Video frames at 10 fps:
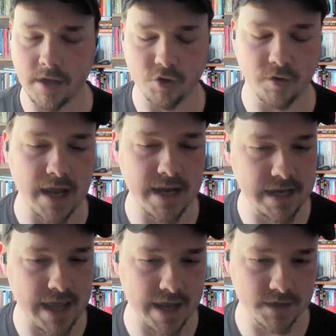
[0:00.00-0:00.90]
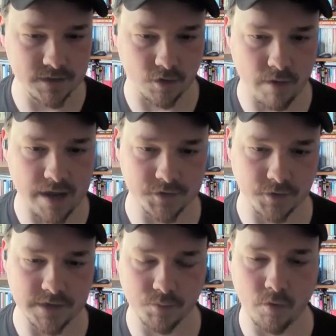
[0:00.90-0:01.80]
creating enhanced
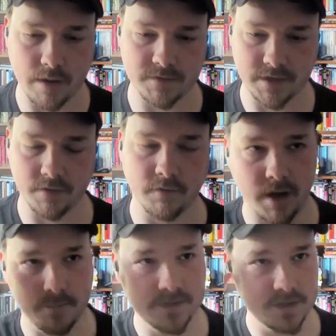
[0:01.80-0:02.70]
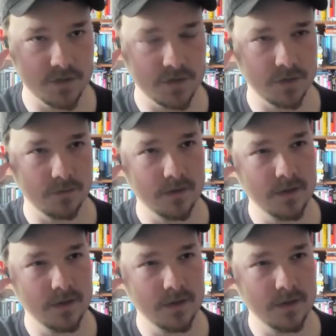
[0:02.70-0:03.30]
arousal that's more representative of competition too.